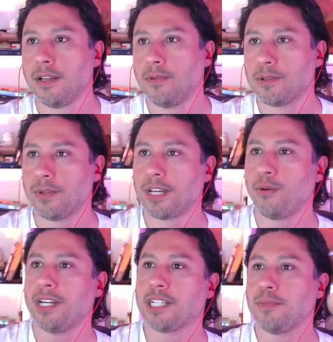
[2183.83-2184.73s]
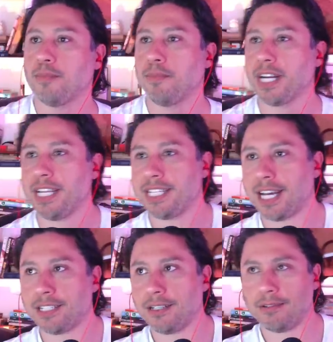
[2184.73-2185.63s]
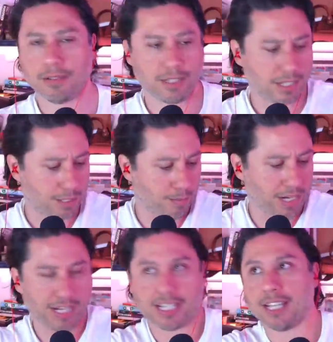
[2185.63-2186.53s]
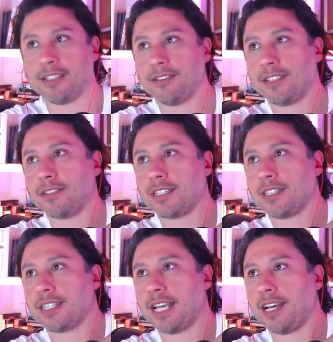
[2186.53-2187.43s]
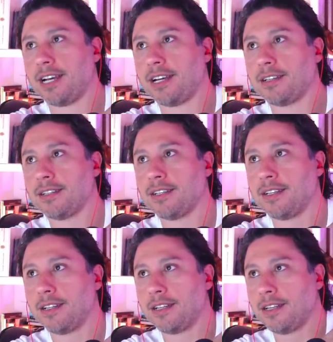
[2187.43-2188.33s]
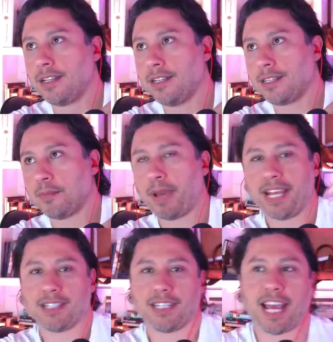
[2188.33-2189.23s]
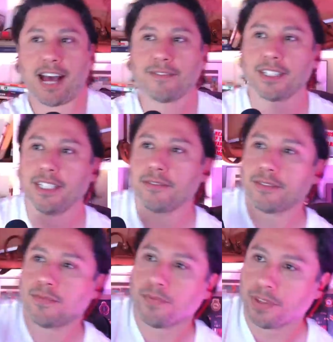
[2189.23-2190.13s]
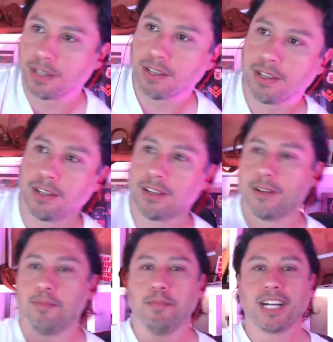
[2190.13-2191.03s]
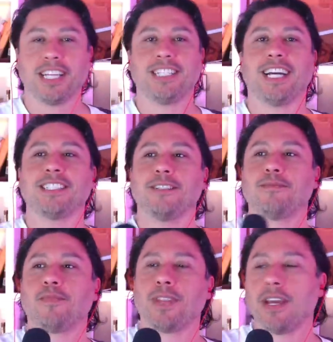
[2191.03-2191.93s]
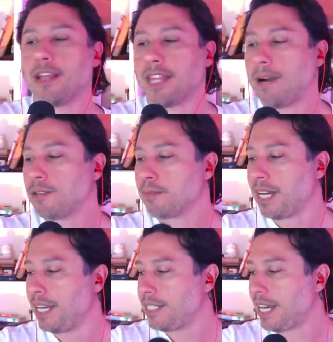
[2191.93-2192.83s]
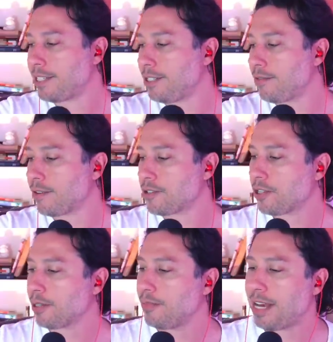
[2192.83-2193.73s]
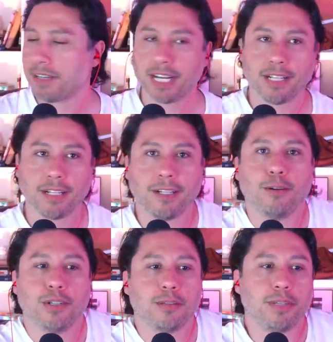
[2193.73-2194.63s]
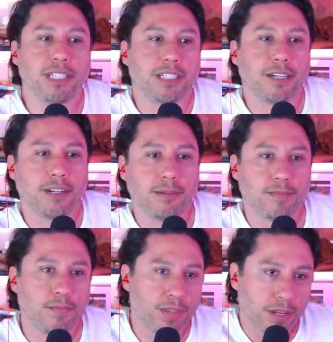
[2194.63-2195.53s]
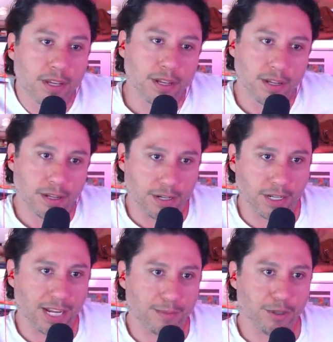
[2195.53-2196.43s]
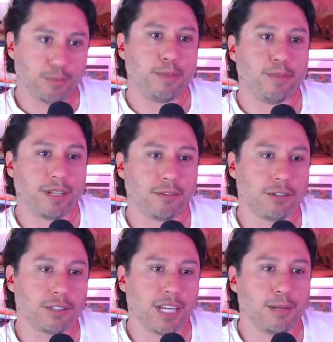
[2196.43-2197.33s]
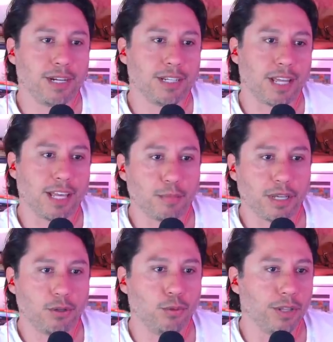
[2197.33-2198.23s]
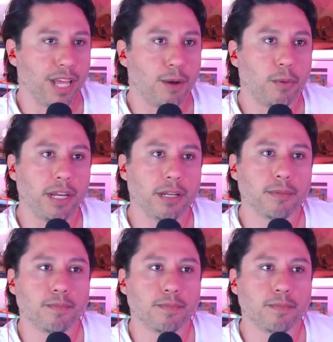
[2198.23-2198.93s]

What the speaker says: What's with the questionable monkey tattoo? This isn't a monkey tattoo. Dude, this is a paisley half sleeve. A monkey tattoo. That was my tattoo for circumnavigating the globe with the military. Unlike most people, I don't just get them because I think it'd be cool that week.